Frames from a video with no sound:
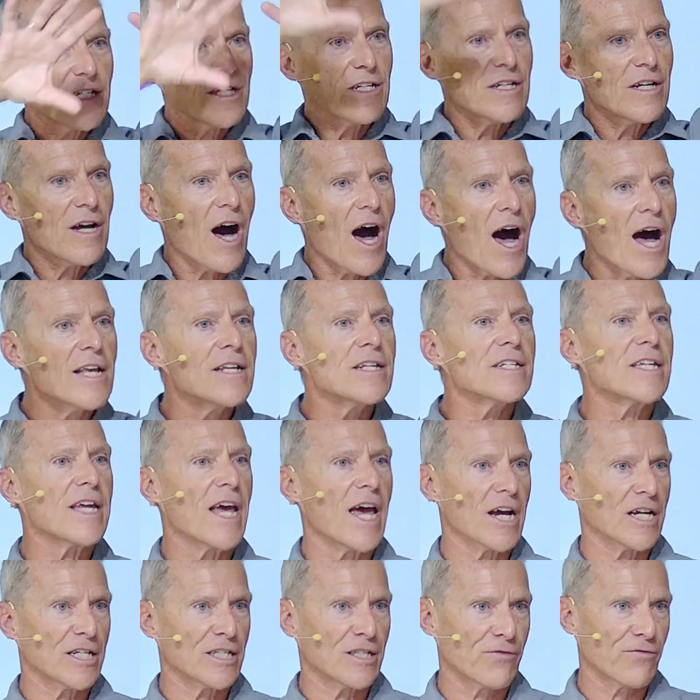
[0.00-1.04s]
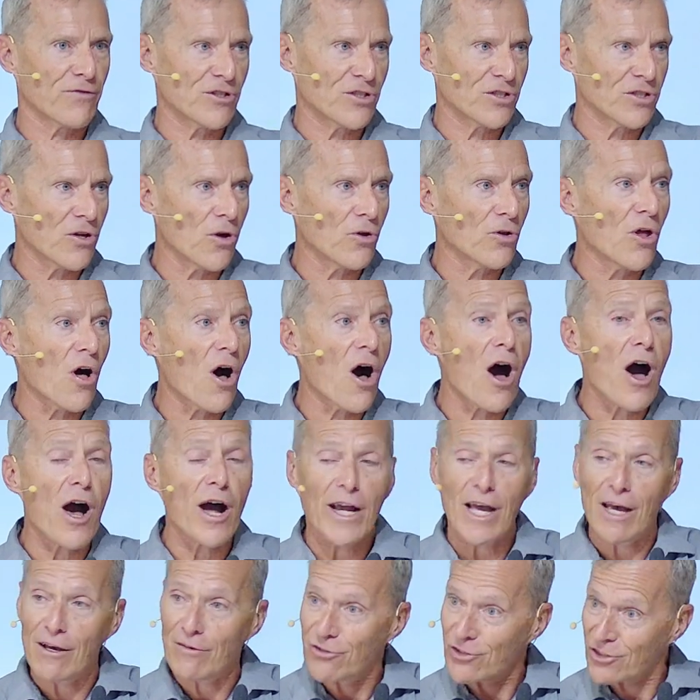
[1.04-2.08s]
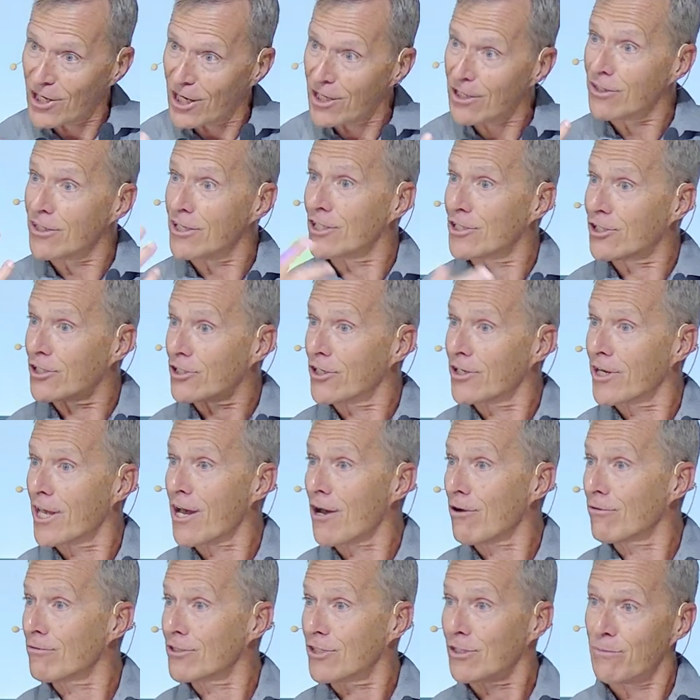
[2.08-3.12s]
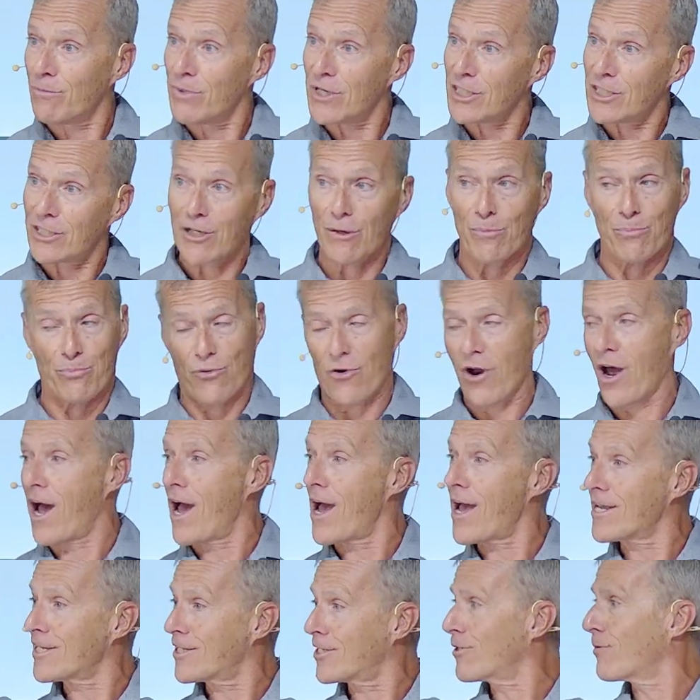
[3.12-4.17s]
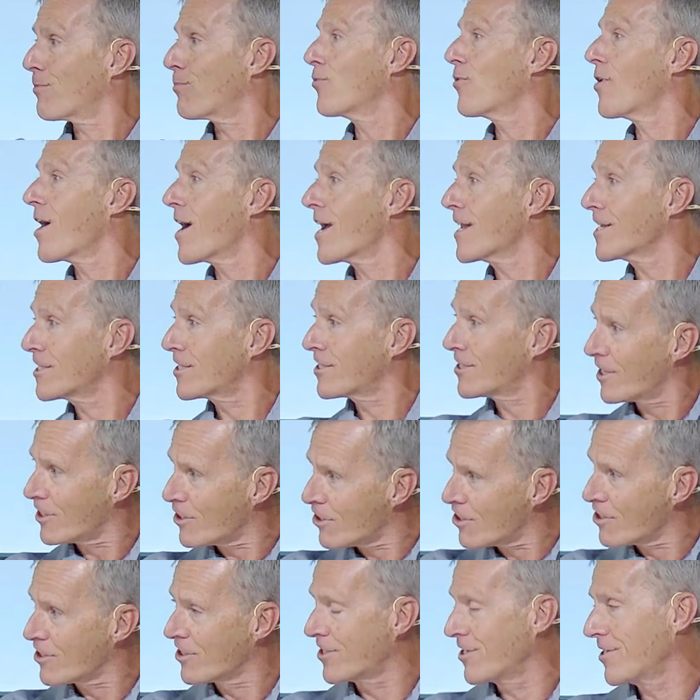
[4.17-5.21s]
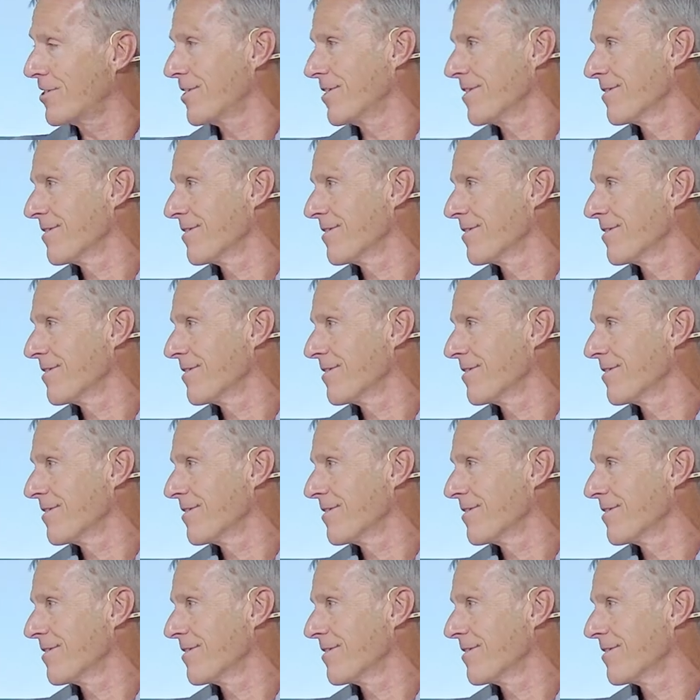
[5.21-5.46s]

context for so long have suddenly turned out to be surprise, surprise sinners